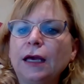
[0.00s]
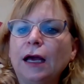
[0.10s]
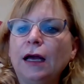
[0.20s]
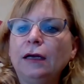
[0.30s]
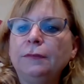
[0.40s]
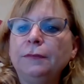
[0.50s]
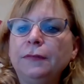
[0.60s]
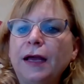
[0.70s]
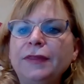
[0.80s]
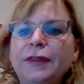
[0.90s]

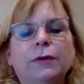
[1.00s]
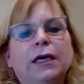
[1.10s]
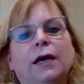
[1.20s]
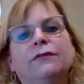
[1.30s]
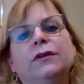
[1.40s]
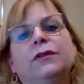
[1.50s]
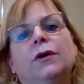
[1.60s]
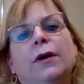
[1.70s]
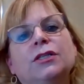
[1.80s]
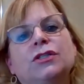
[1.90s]
I think we covered the
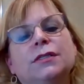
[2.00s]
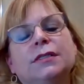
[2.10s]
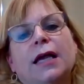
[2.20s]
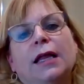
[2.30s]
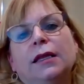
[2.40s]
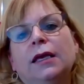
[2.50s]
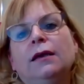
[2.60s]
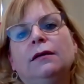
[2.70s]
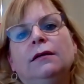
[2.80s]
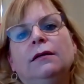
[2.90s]
questions, Allie,
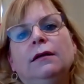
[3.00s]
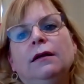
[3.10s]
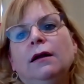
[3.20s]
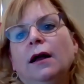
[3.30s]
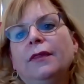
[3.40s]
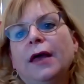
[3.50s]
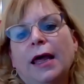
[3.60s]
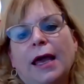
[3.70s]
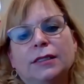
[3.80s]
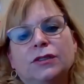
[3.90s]
that
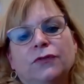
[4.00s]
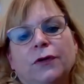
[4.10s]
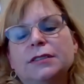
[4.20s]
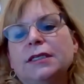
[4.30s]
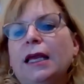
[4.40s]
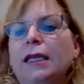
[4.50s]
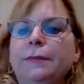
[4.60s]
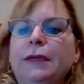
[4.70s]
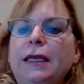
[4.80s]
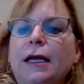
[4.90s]
I had so far. Did
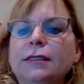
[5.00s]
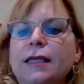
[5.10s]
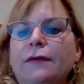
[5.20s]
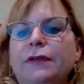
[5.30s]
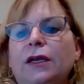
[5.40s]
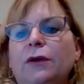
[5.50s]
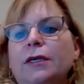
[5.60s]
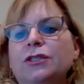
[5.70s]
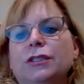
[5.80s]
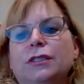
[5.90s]
anybody else have any
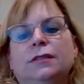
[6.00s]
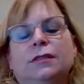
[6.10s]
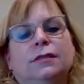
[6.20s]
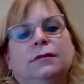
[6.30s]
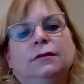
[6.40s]
questions?